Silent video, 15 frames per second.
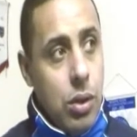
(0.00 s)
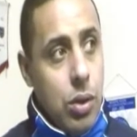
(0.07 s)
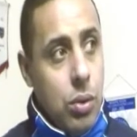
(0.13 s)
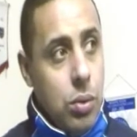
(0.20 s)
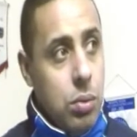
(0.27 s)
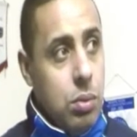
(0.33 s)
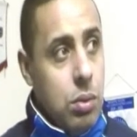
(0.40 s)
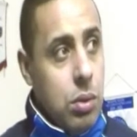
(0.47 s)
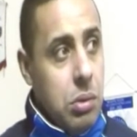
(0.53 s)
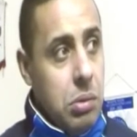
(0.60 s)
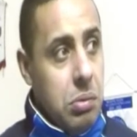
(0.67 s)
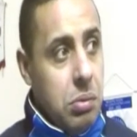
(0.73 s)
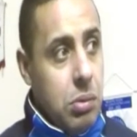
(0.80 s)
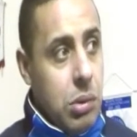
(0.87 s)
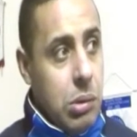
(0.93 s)

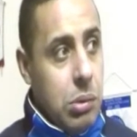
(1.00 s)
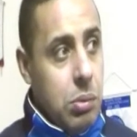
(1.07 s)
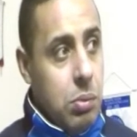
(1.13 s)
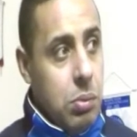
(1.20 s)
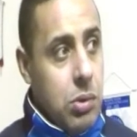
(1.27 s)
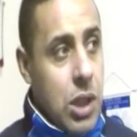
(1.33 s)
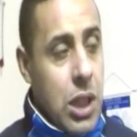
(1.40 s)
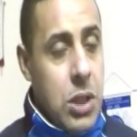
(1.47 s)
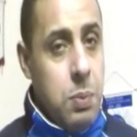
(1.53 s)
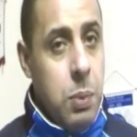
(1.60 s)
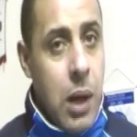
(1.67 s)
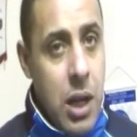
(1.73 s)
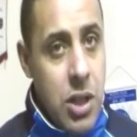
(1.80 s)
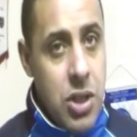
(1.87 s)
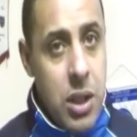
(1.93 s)
who takes
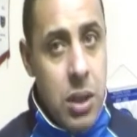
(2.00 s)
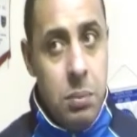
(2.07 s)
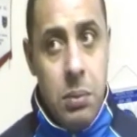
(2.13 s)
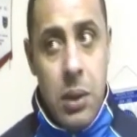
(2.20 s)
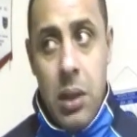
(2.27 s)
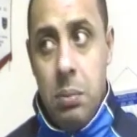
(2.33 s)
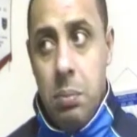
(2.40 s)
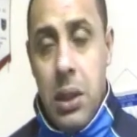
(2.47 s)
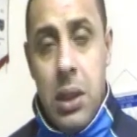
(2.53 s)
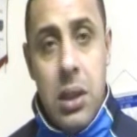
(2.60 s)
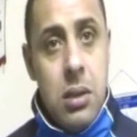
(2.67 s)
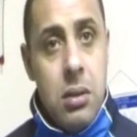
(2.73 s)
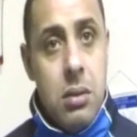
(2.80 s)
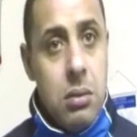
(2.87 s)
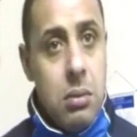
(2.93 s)
pleasure in
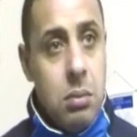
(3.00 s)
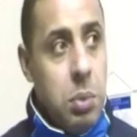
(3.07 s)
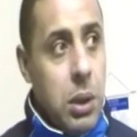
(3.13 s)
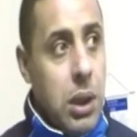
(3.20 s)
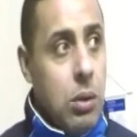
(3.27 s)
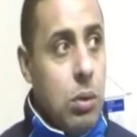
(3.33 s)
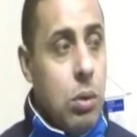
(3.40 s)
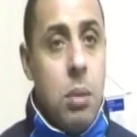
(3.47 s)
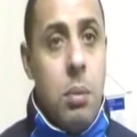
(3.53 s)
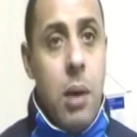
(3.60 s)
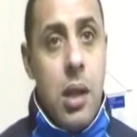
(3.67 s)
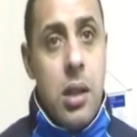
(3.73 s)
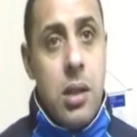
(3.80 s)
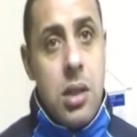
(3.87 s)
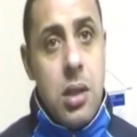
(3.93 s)
beating other
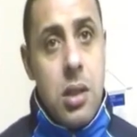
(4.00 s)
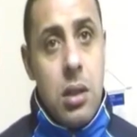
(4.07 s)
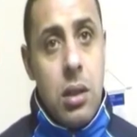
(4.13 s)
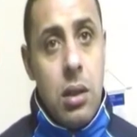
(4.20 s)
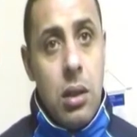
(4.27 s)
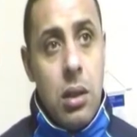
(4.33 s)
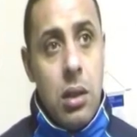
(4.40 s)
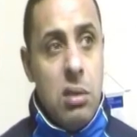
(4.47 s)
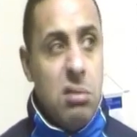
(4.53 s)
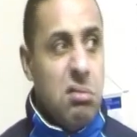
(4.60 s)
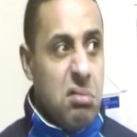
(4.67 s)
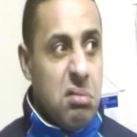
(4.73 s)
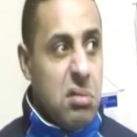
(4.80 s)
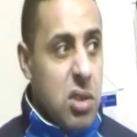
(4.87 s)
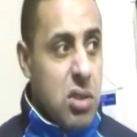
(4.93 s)
managers,
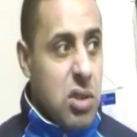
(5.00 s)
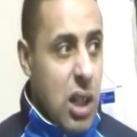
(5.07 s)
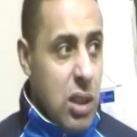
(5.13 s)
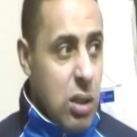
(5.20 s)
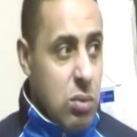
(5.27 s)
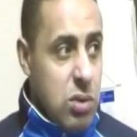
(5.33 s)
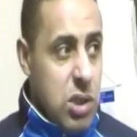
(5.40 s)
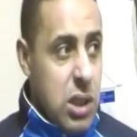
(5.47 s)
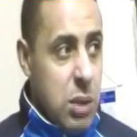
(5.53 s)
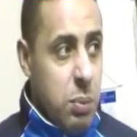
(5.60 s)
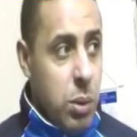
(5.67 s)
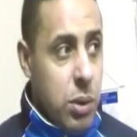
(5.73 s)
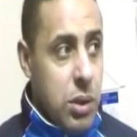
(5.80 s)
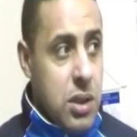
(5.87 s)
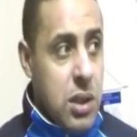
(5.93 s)
because I don't see
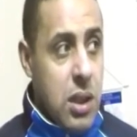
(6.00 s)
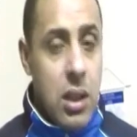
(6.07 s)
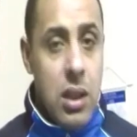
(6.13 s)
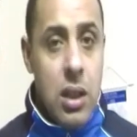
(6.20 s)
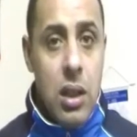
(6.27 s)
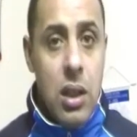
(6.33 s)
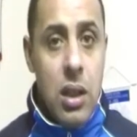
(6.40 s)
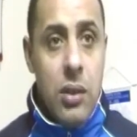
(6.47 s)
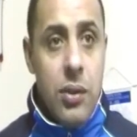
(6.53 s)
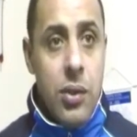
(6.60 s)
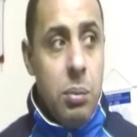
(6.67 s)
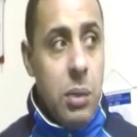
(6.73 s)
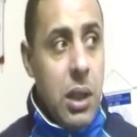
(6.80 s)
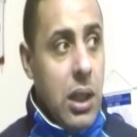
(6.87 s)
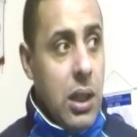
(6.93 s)
the point in it.
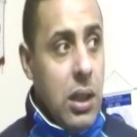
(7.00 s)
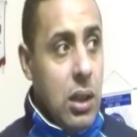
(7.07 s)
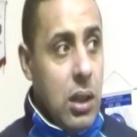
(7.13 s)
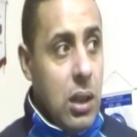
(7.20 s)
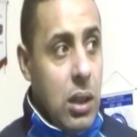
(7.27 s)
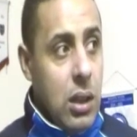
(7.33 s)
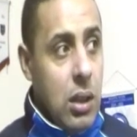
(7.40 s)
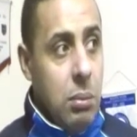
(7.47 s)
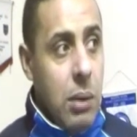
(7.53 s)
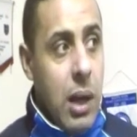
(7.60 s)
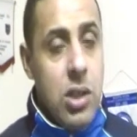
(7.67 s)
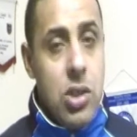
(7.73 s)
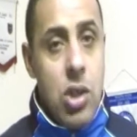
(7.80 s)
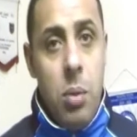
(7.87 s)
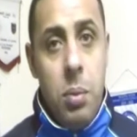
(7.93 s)
For me,
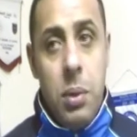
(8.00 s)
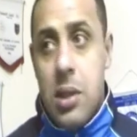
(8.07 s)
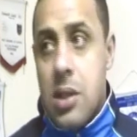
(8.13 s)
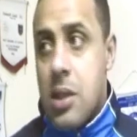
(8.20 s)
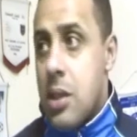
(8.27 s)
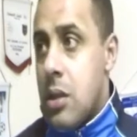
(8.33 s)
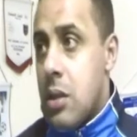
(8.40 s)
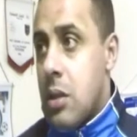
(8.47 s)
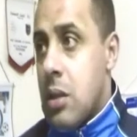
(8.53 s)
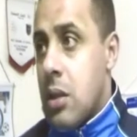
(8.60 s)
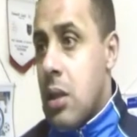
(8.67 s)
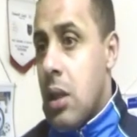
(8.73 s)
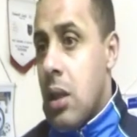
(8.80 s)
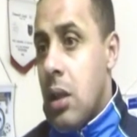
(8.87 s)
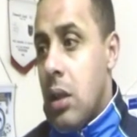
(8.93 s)
my job is
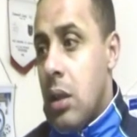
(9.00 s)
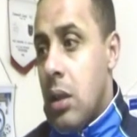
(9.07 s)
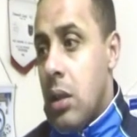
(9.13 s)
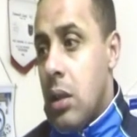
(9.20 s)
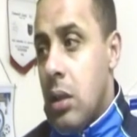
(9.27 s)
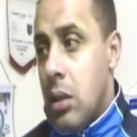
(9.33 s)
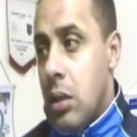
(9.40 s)
to